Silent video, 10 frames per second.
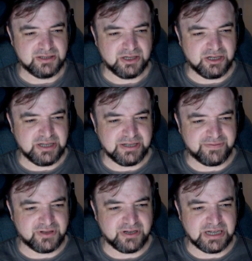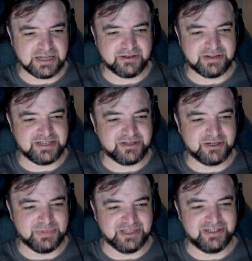Oh yeah, I forgot I can create the
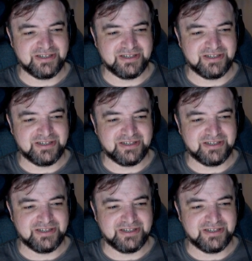Kerbal here.